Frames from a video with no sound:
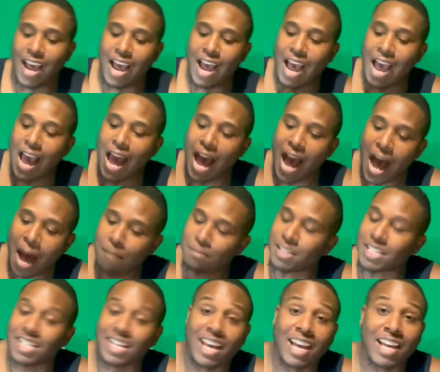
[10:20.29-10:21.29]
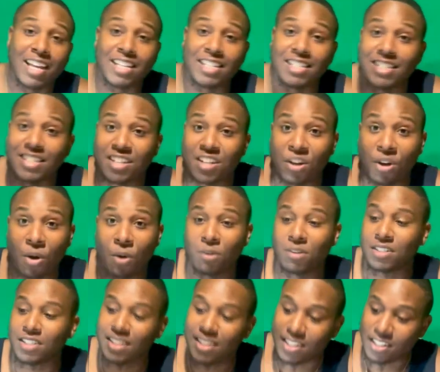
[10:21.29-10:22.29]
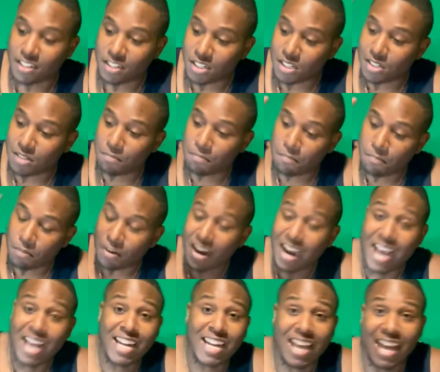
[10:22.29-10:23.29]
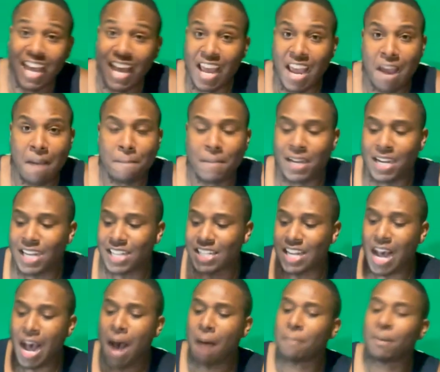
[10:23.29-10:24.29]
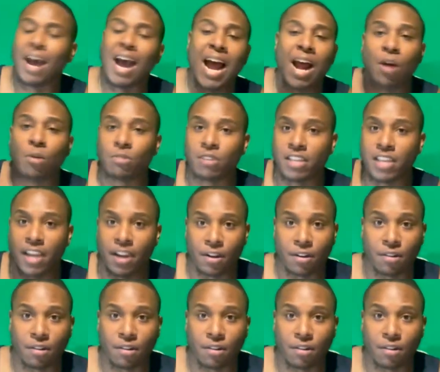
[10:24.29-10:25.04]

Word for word: I'm saying go plan ahead because I'm I don't care